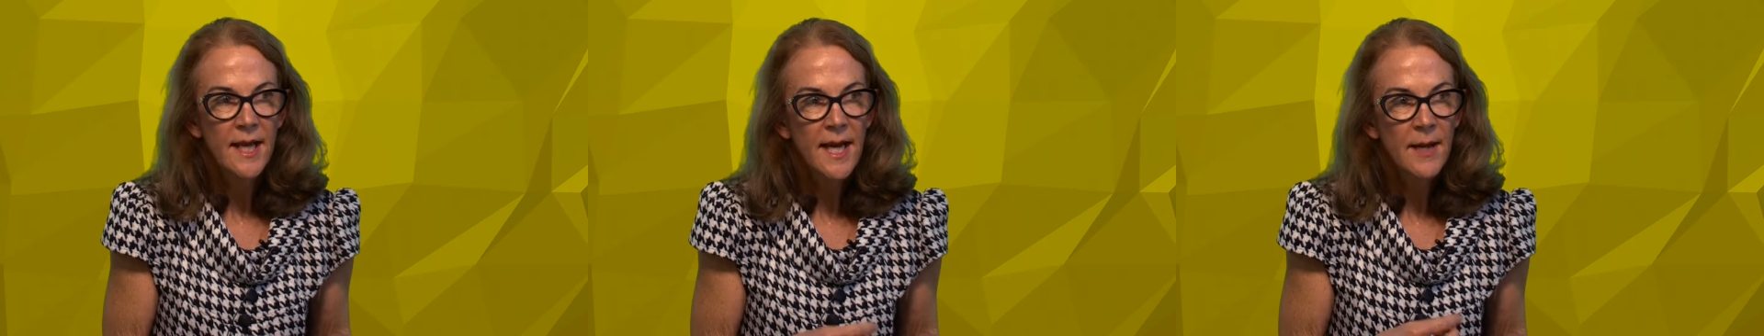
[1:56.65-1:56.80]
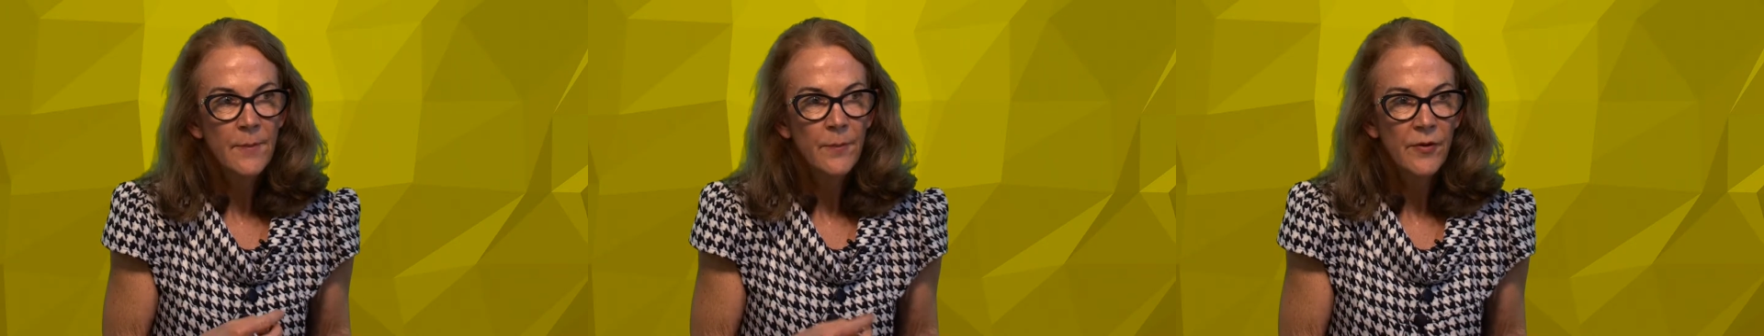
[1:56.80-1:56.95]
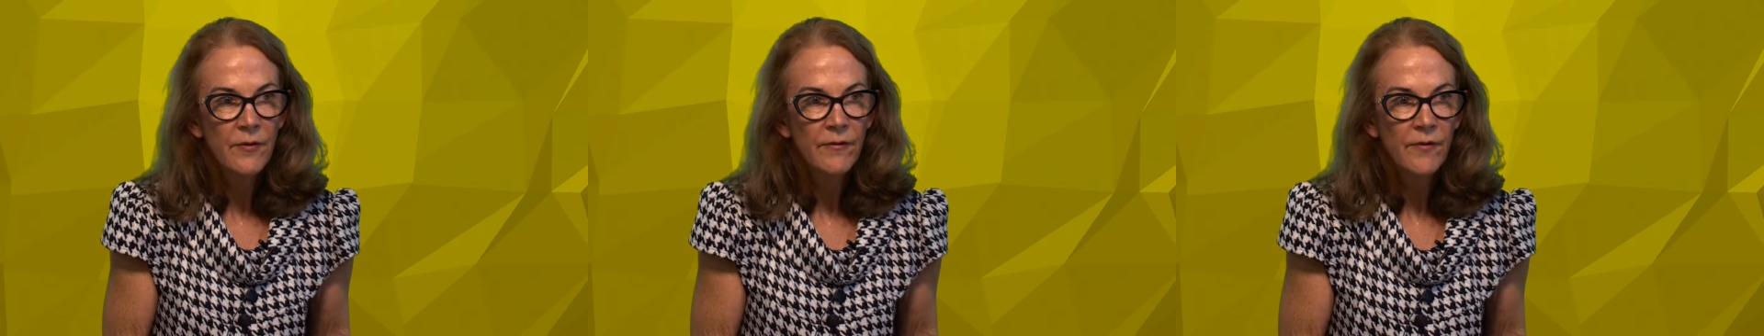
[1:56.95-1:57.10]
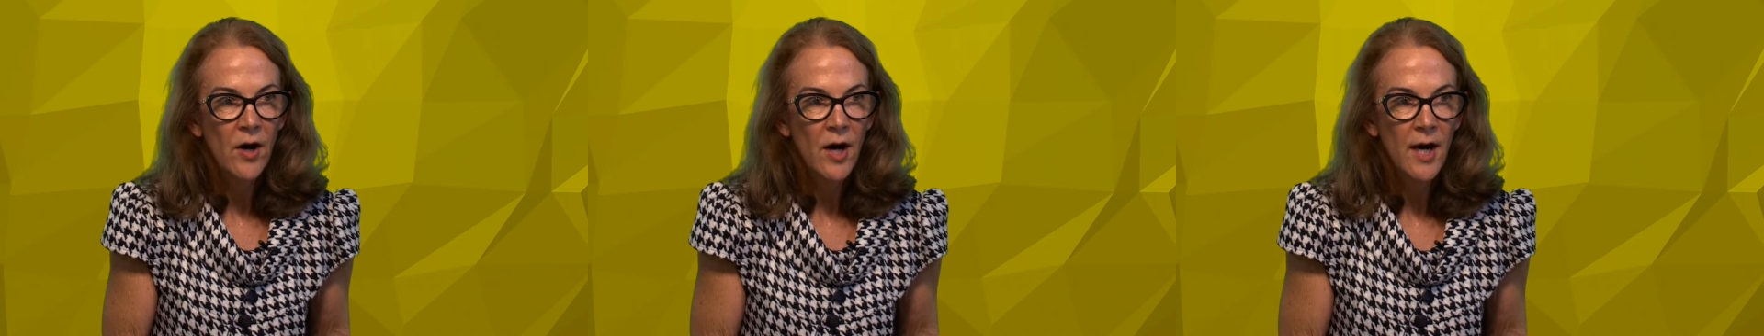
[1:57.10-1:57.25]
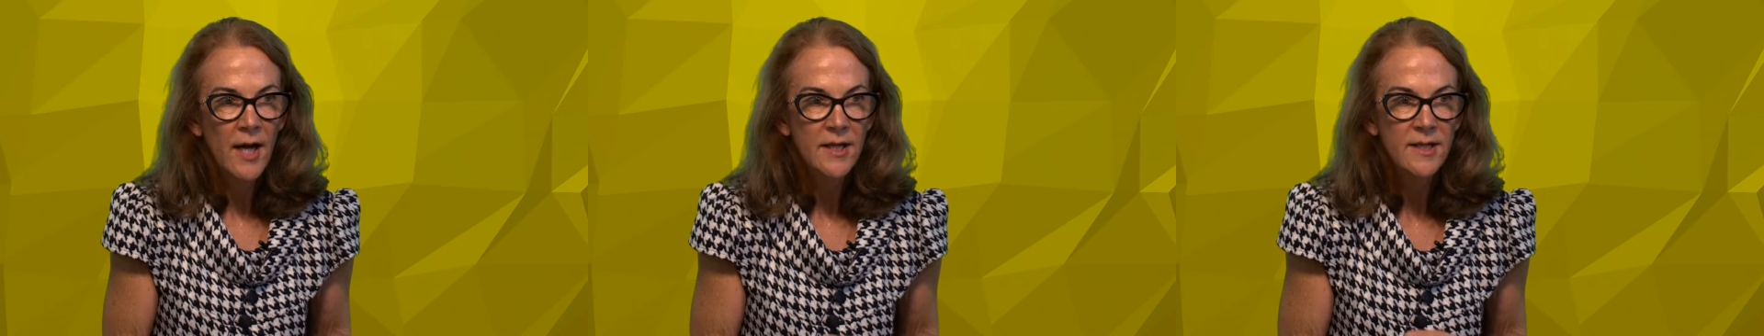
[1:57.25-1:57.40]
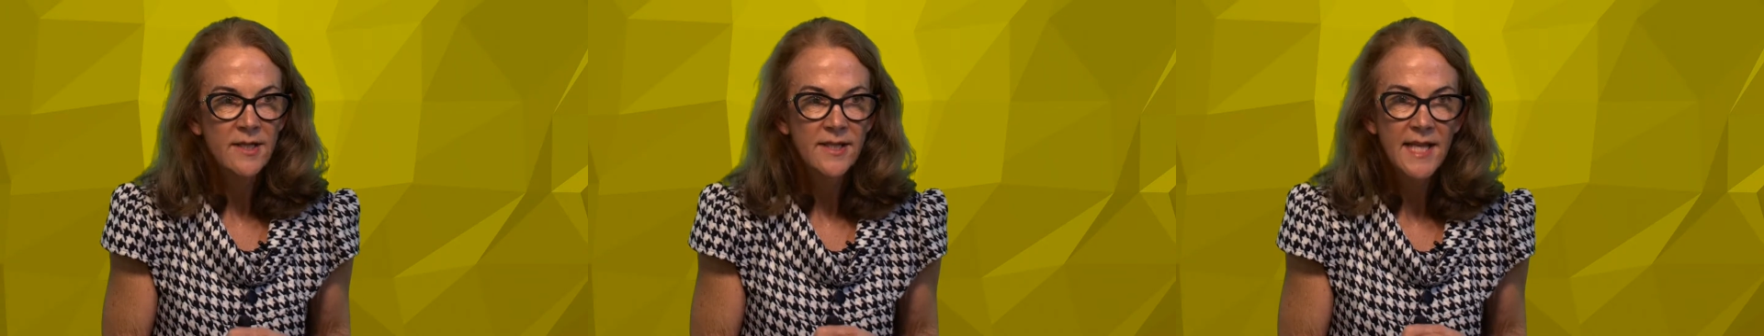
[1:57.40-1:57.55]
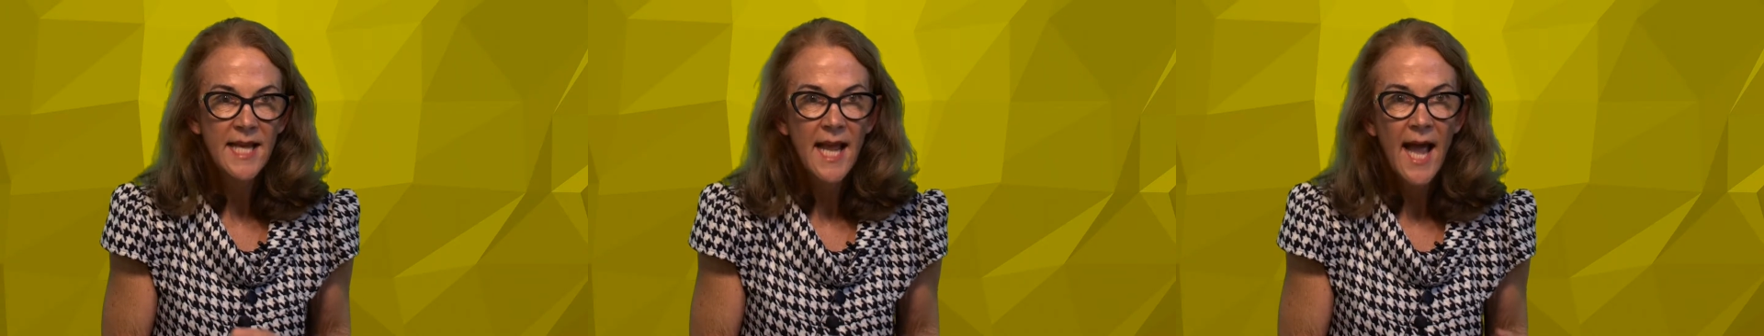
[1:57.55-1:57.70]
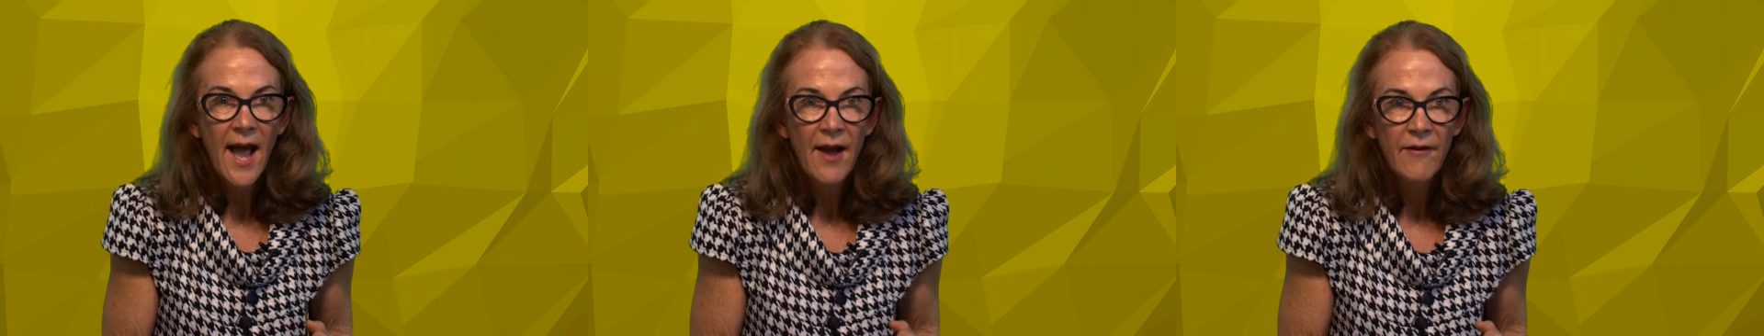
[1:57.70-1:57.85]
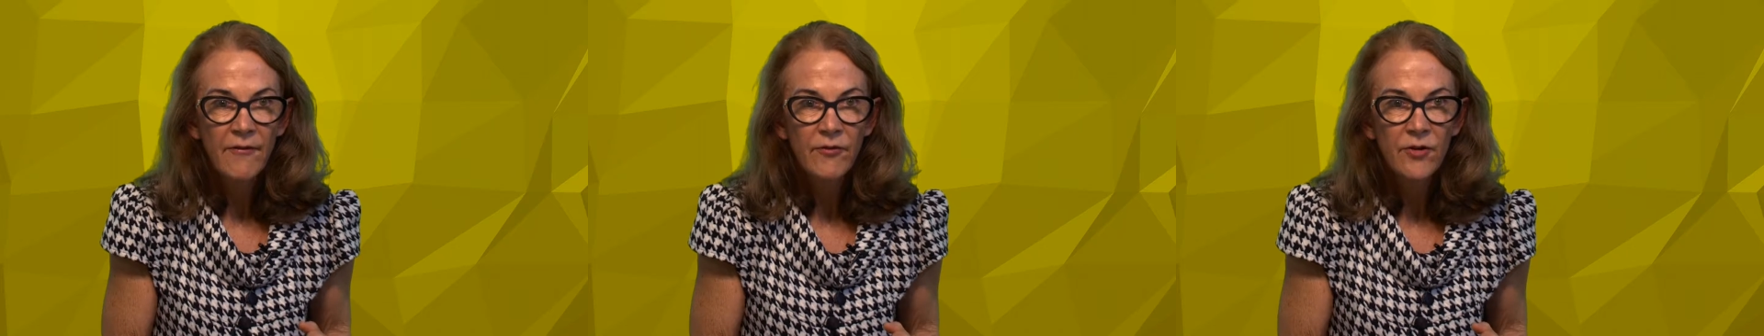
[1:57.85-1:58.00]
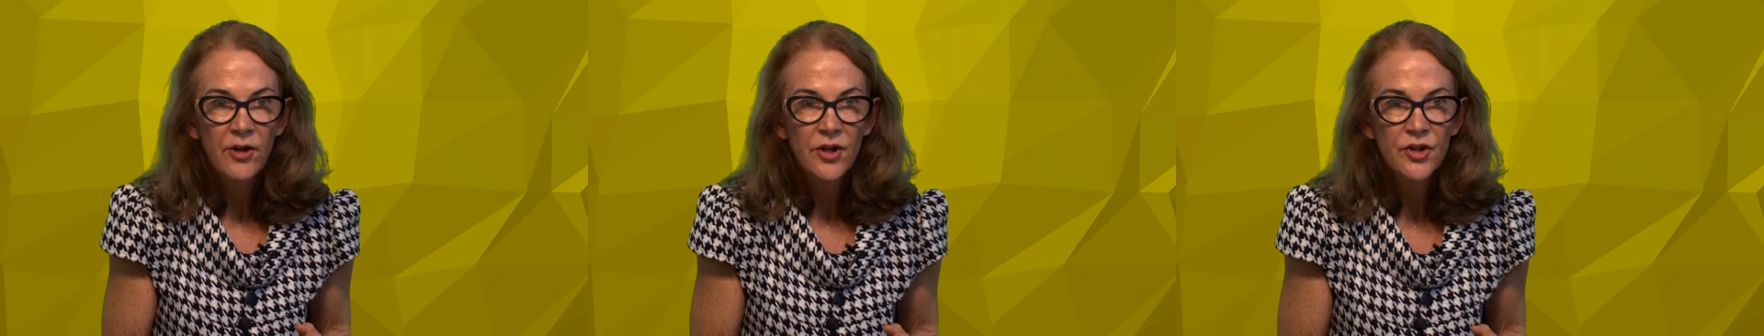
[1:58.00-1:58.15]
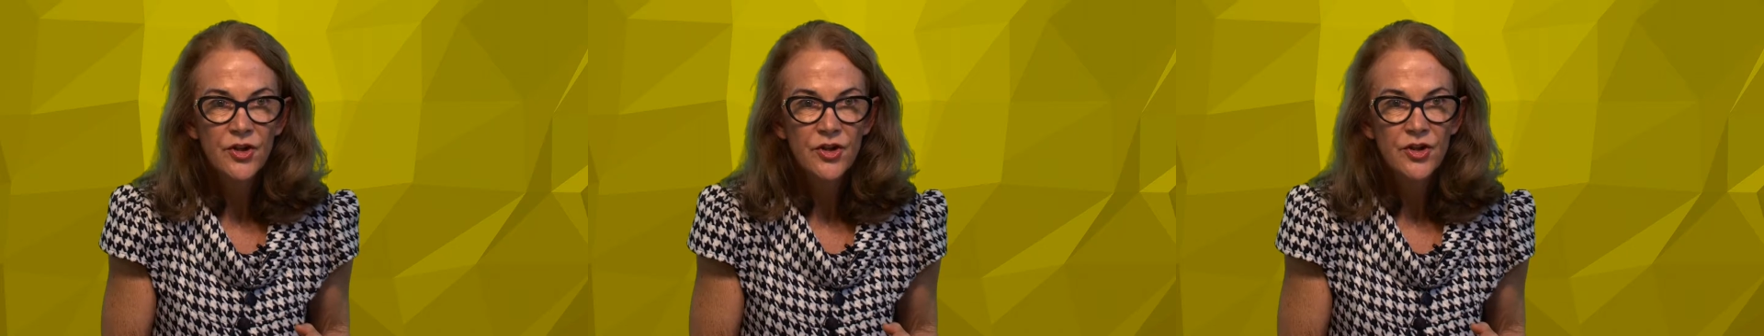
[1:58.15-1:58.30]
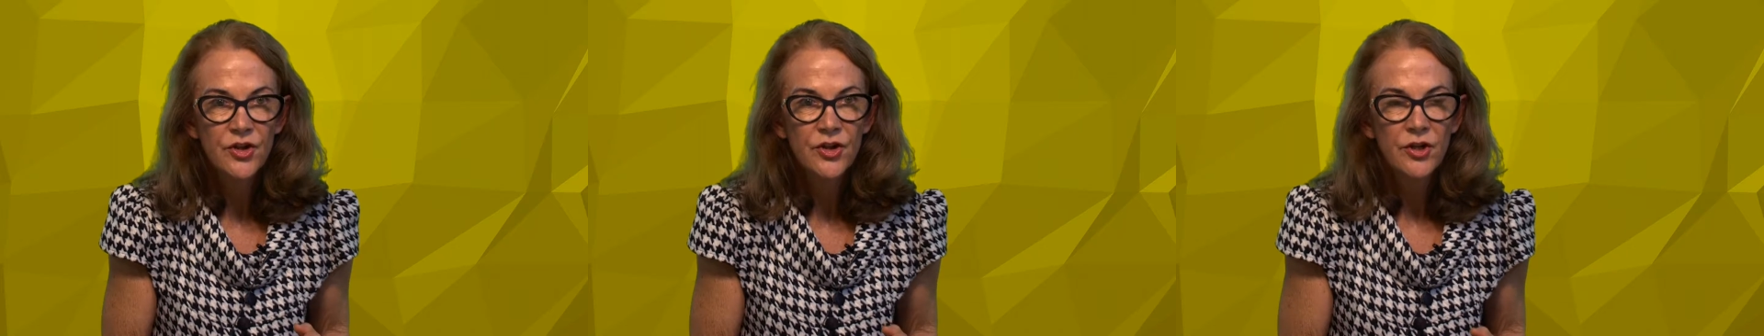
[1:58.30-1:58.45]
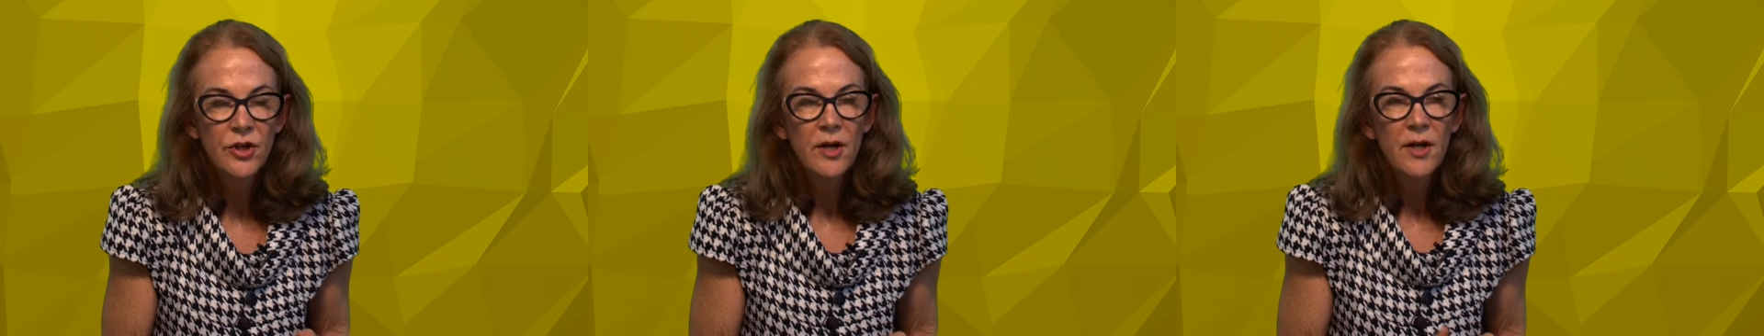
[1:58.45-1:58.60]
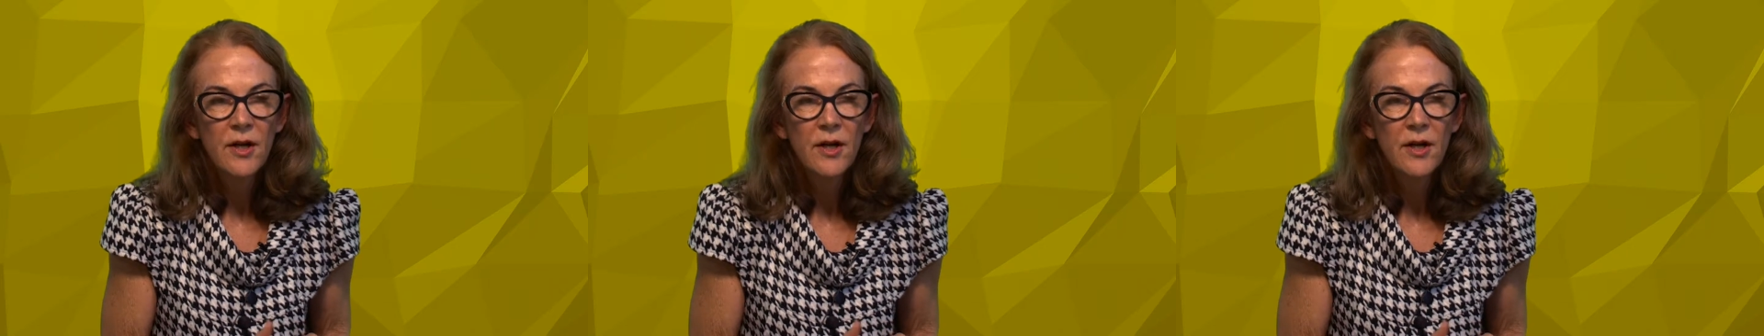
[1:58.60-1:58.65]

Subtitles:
it provides the average,